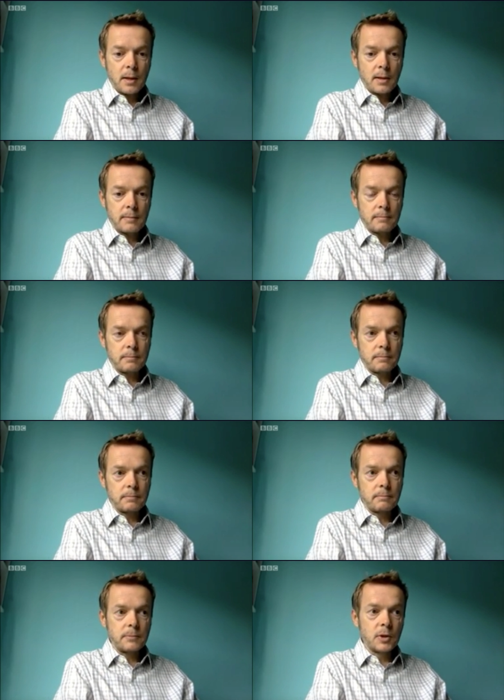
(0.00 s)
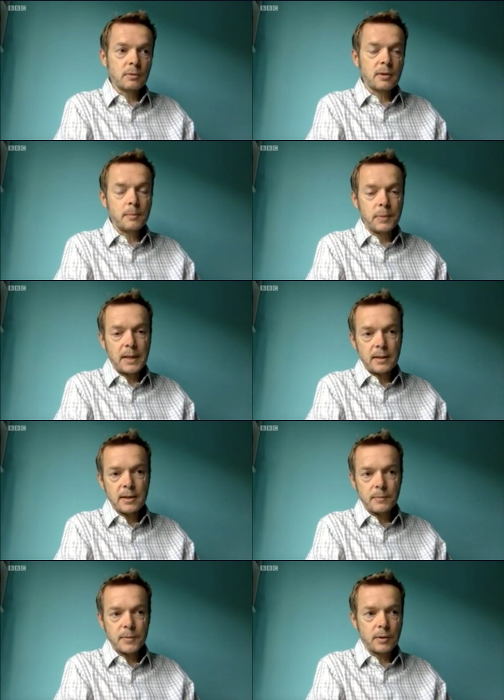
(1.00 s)
um, not
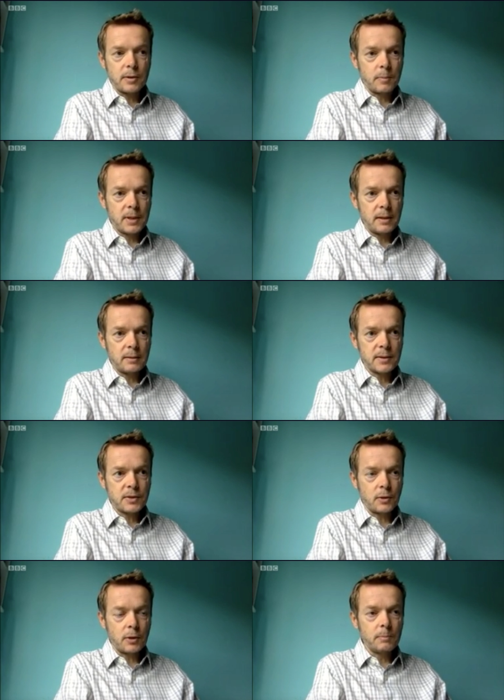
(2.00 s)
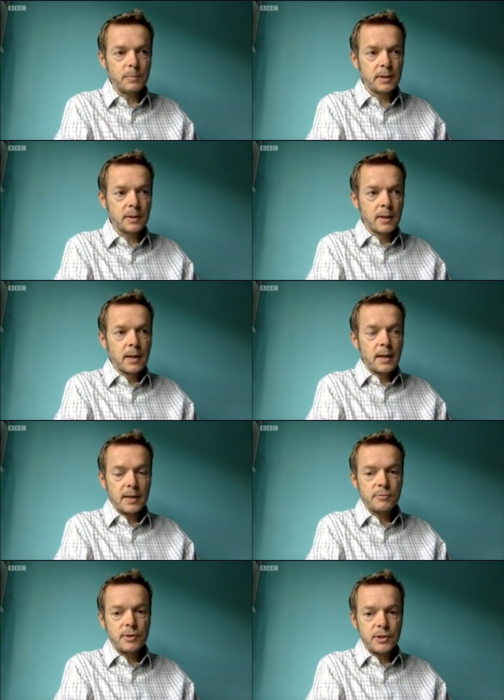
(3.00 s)
complete come to a complete stop, but
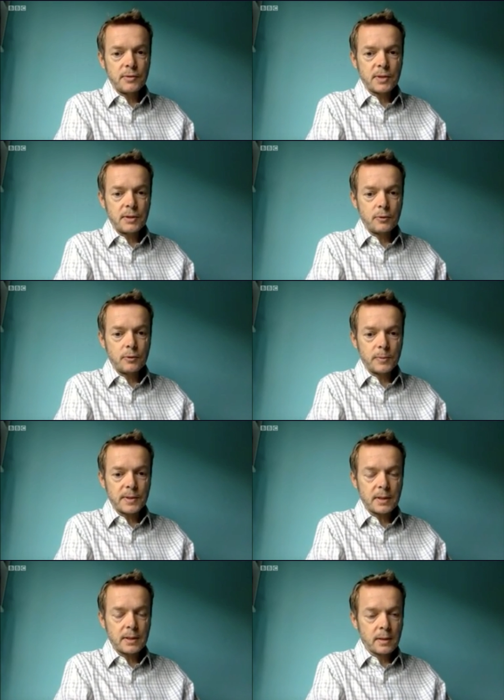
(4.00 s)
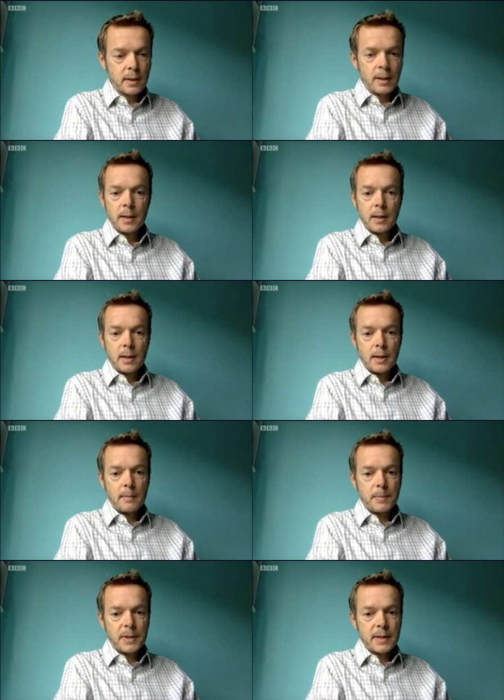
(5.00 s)
has reduced enormously.
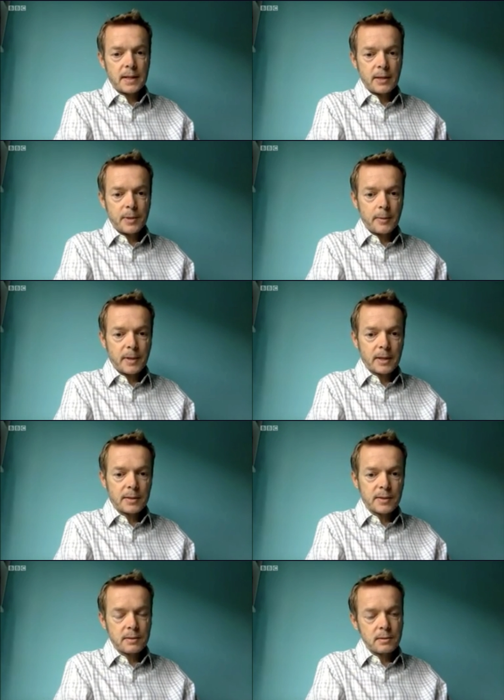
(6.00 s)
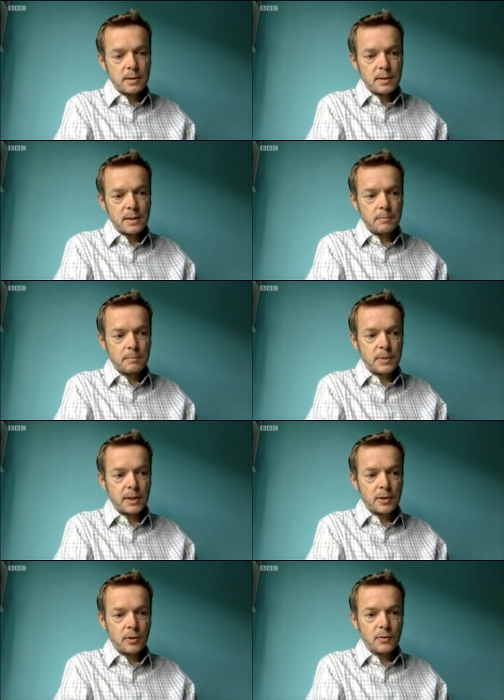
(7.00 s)
Um, but then the epidemic has, has then
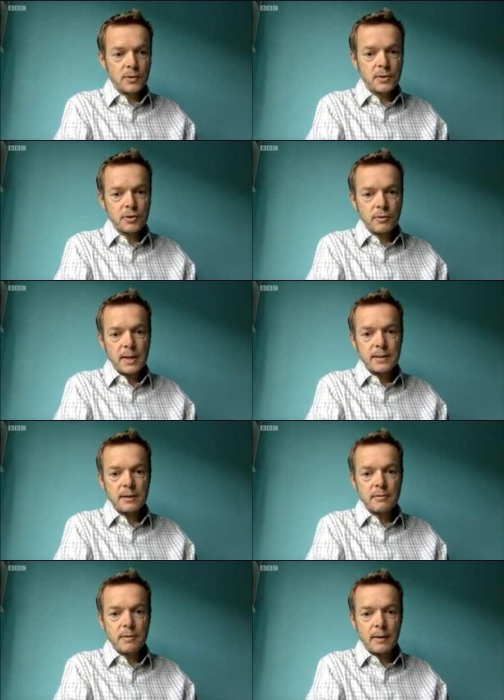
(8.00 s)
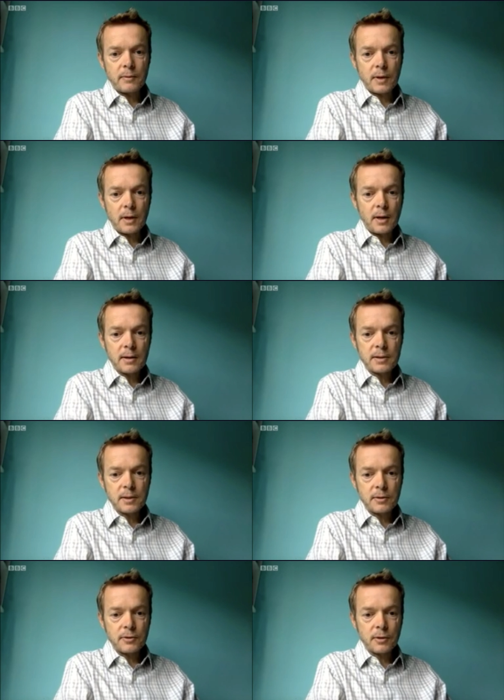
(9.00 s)
been concentrated around the harder
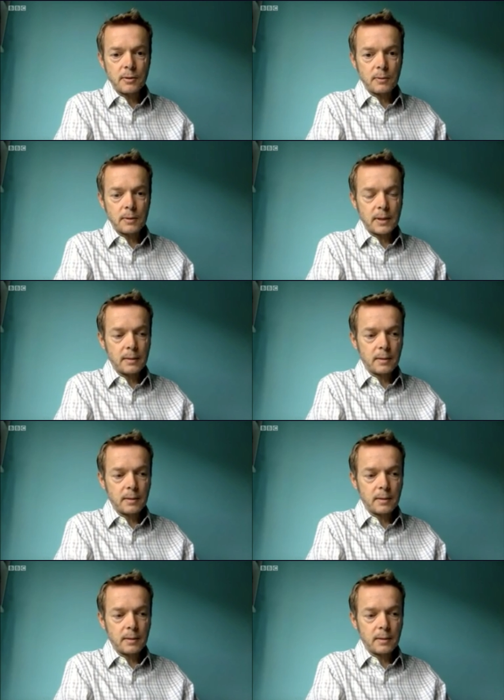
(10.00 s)
to control